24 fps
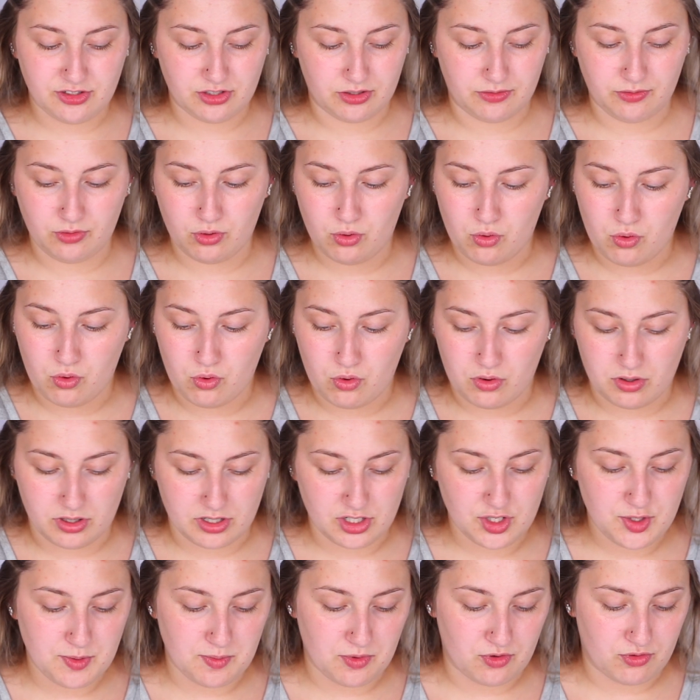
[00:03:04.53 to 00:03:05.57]
of
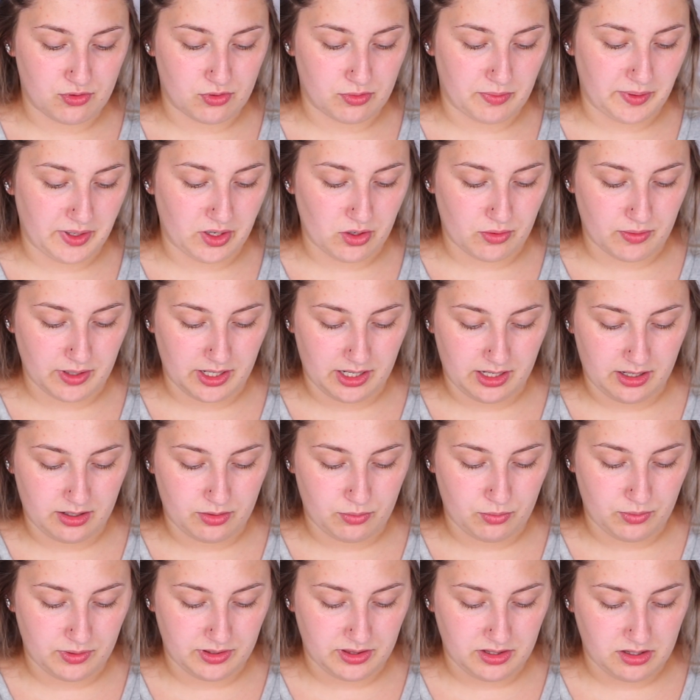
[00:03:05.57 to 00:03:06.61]
course, before we go
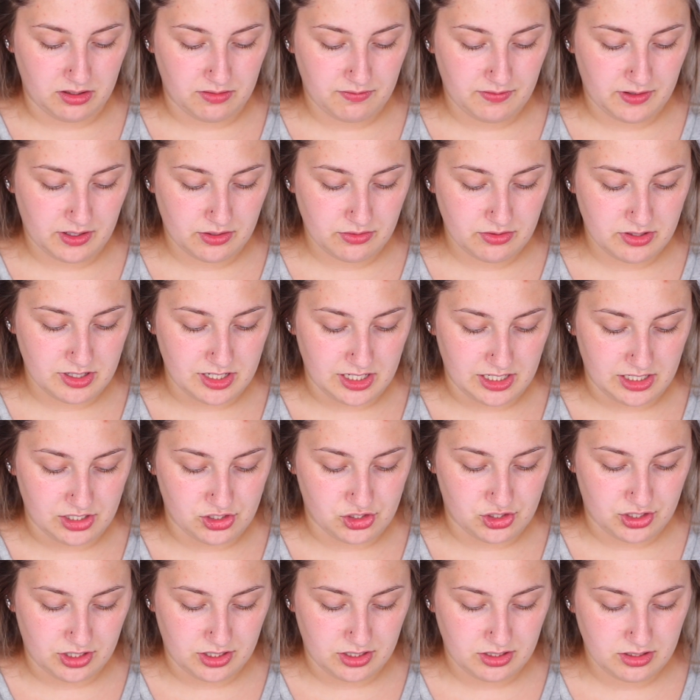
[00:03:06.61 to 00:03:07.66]
ahead with the
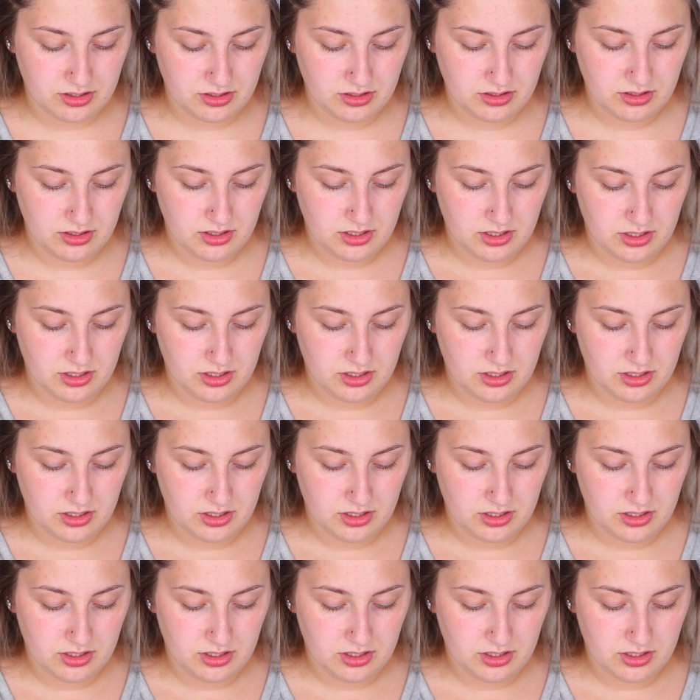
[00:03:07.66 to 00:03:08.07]
foundation.